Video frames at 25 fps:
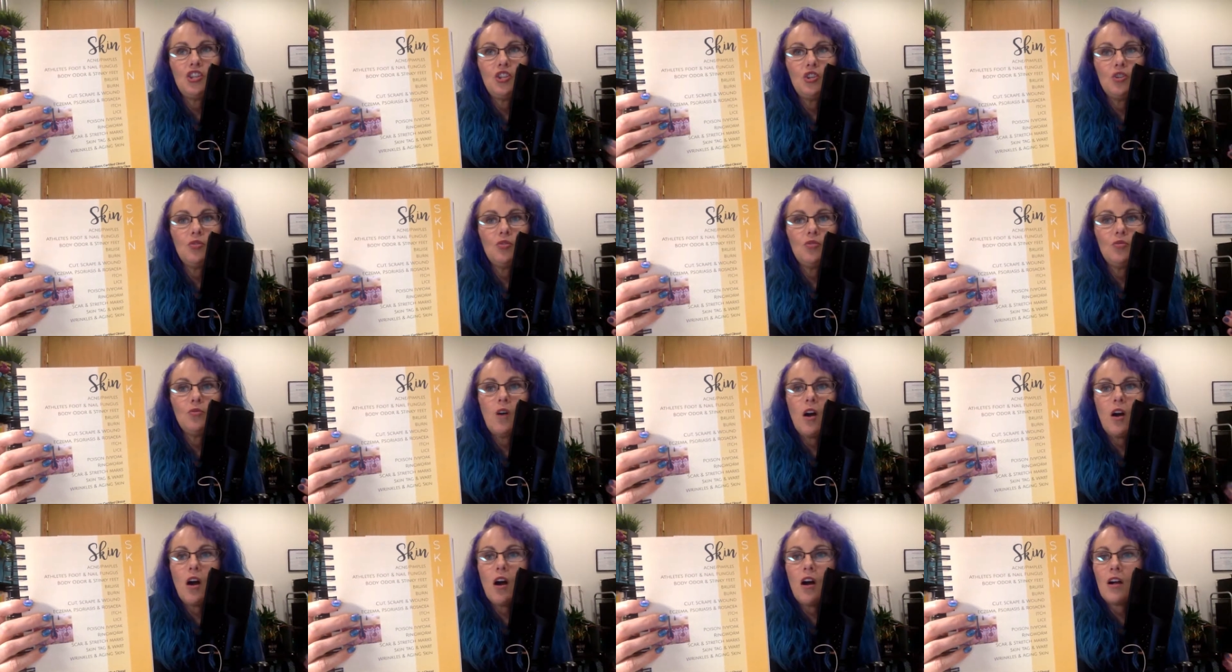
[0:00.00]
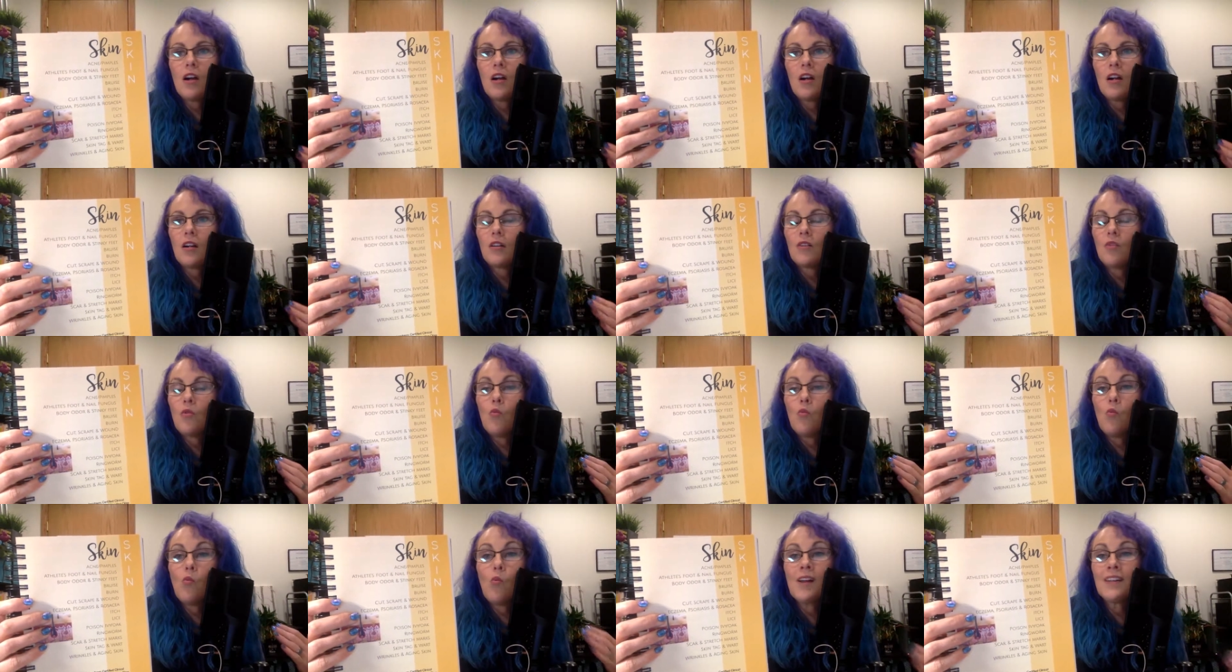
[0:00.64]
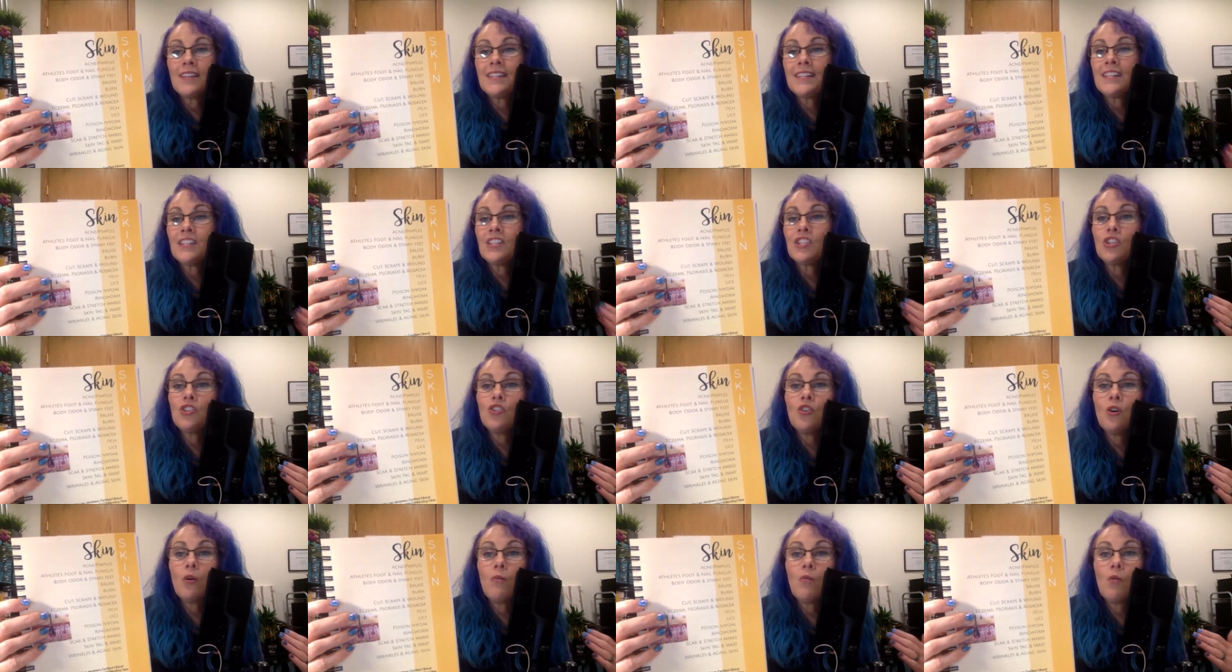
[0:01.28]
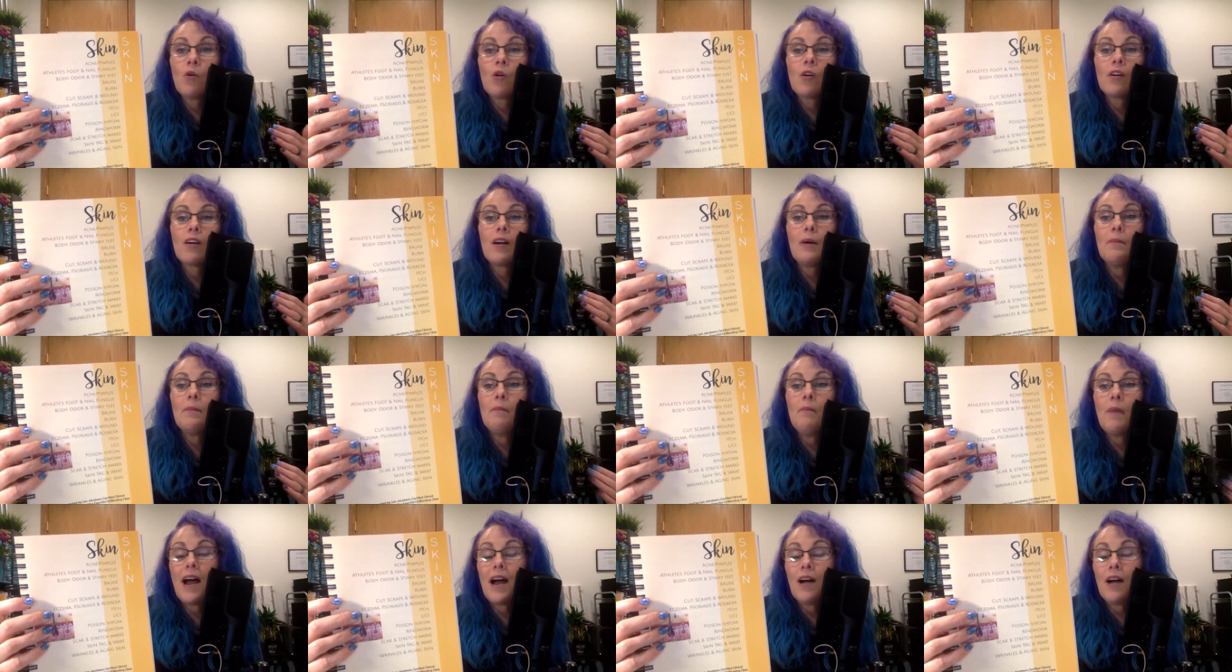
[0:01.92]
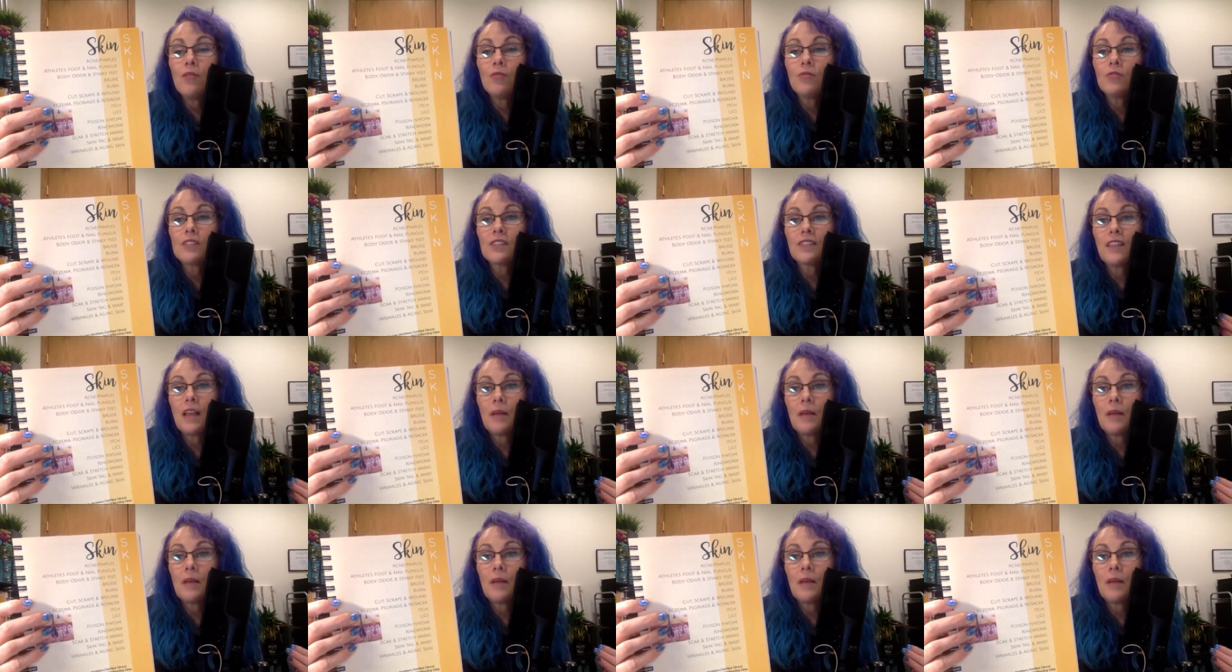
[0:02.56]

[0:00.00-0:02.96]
you are wanting to know more about,